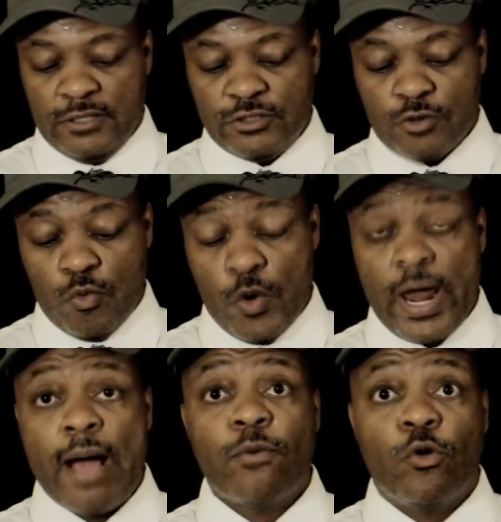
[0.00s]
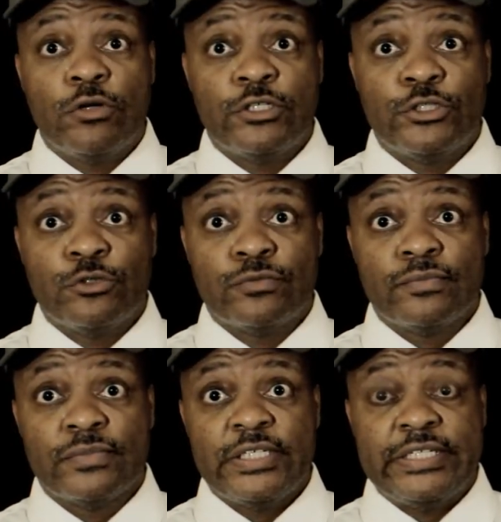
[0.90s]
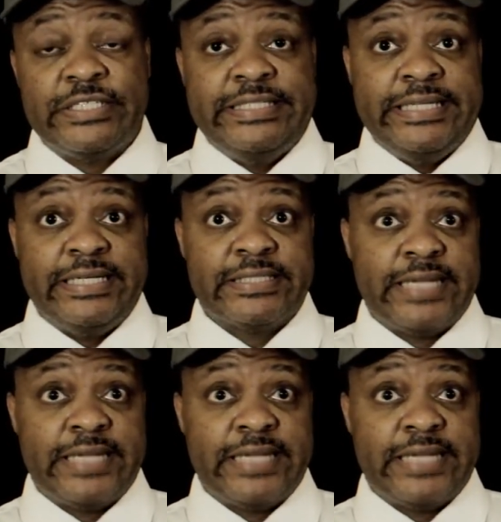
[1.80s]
So what I'm going to do It's this,